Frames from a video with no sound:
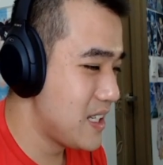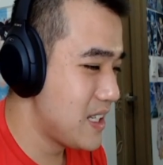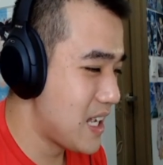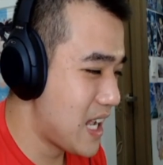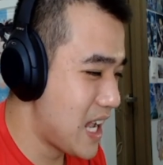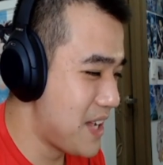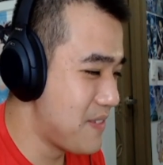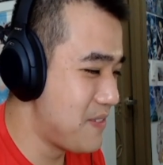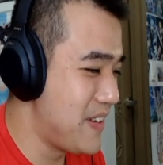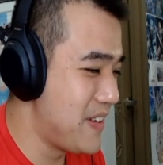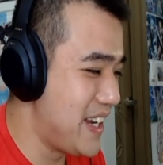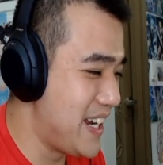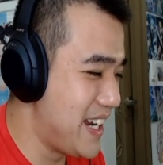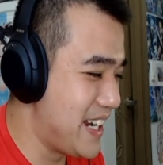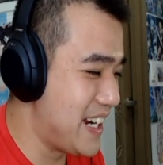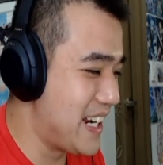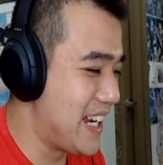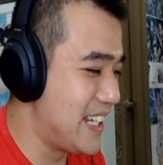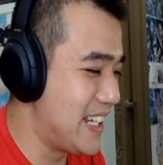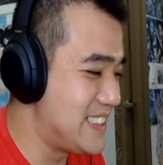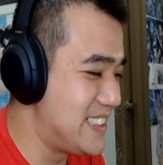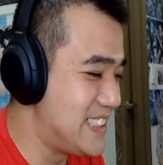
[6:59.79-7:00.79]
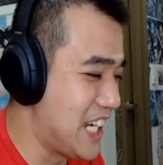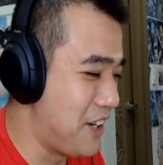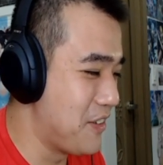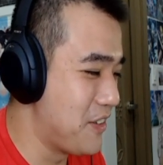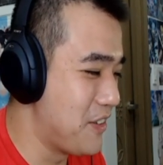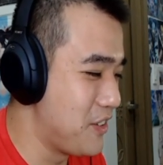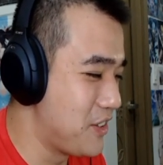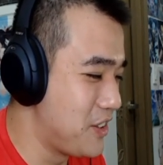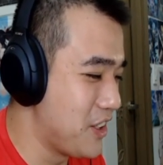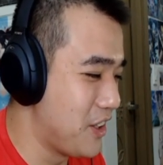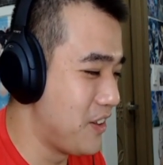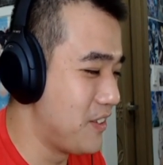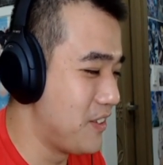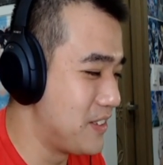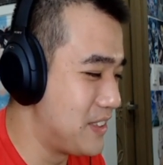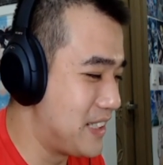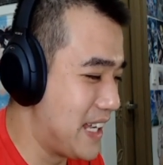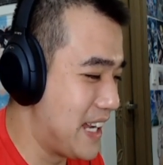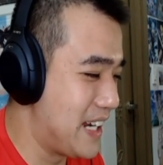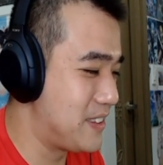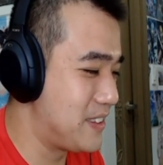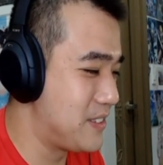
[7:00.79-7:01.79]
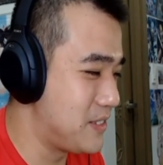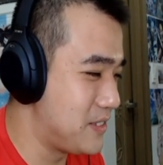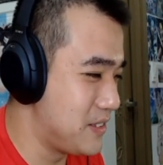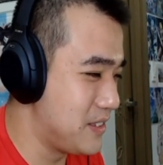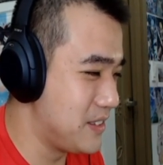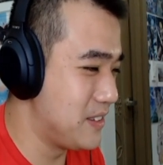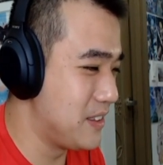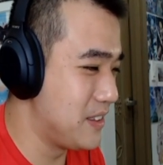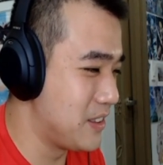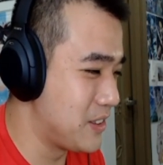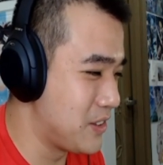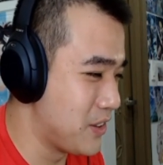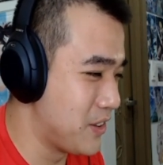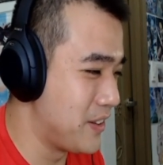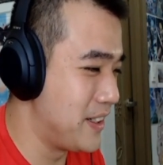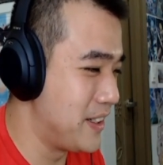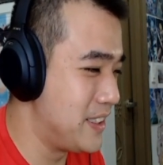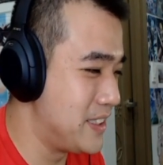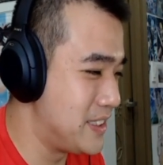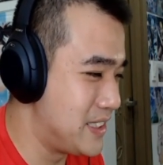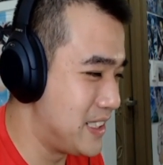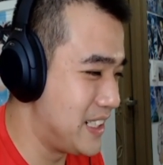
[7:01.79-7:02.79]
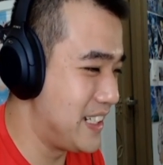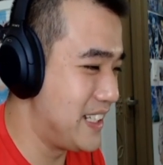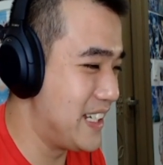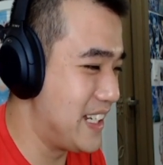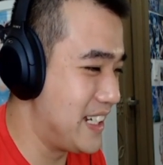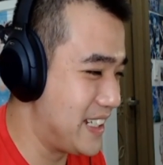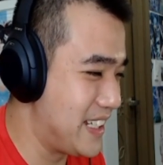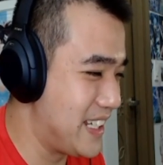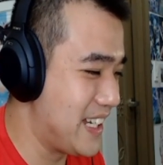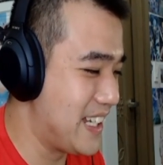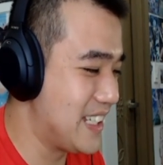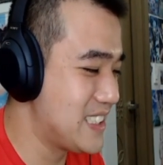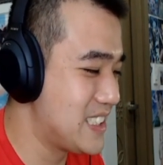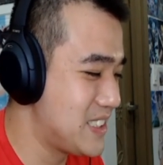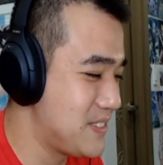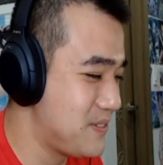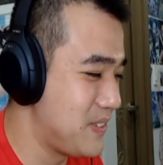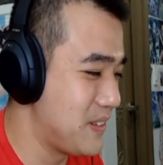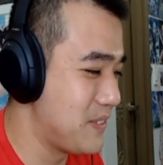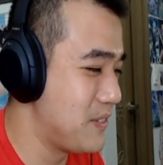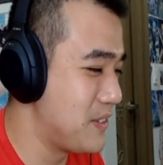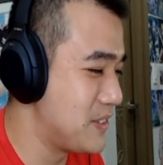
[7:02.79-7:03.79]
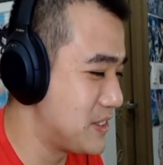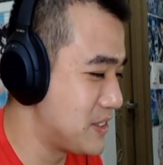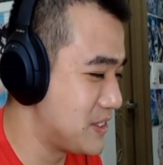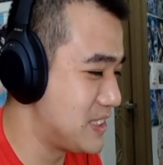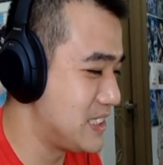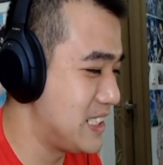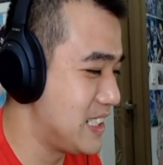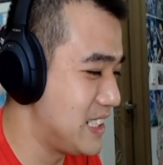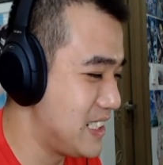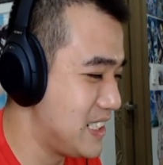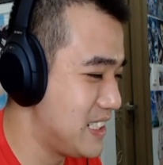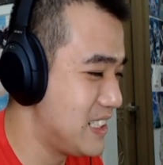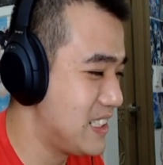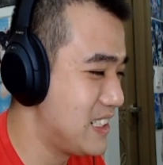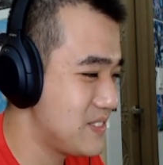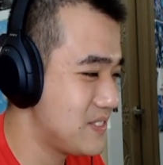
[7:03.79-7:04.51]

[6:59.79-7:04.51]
I mean, I doubt he'll go that accordingly, I guess, but we'll just see.